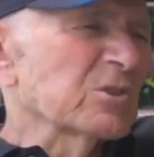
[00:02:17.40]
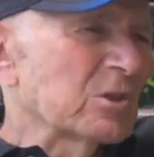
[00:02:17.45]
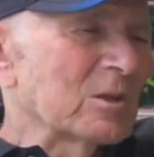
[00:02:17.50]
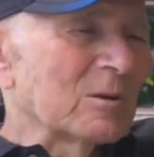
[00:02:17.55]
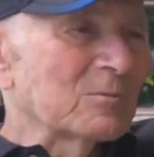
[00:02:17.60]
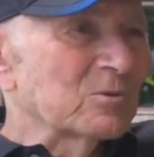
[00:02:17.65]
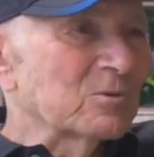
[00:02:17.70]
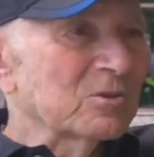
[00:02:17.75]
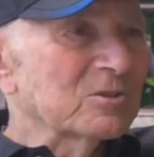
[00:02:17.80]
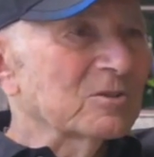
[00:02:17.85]
other
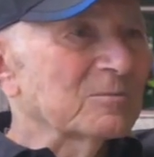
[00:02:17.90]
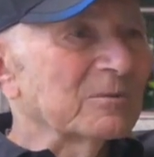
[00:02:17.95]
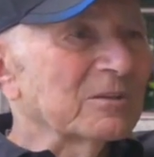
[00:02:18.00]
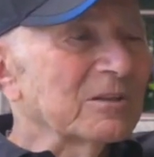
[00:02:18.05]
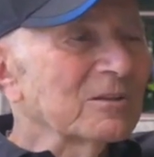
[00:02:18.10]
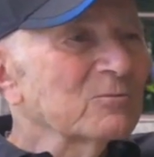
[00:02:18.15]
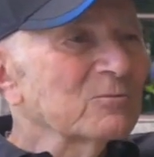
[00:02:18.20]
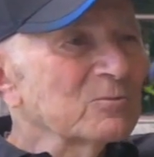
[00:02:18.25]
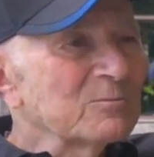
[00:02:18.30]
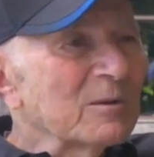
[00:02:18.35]
subjects,
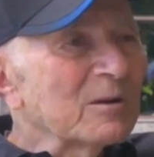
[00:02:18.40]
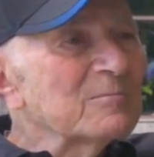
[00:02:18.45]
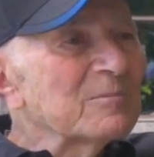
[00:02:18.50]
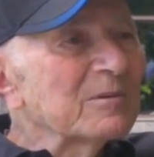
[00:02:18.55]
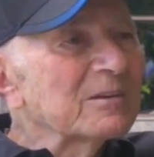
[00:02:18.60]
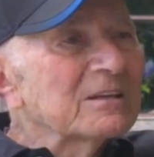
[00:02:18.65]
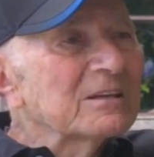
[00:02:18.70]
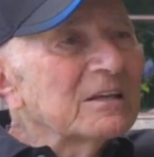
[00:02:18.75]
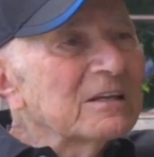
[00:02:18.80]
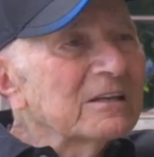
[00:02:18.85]
but that was my
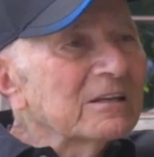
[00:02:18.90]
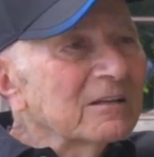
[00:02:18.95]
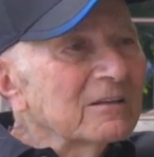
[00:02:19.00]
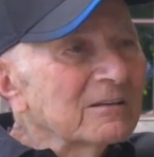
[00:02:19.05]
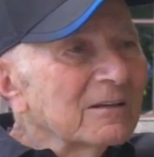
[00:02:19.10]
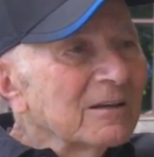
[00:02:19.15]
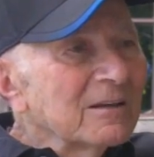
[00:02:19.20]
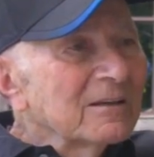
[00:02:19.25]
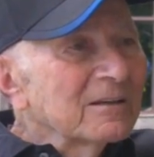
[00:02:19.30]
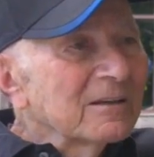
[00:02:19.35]

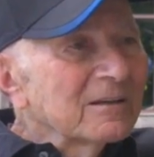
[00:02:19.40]
beginning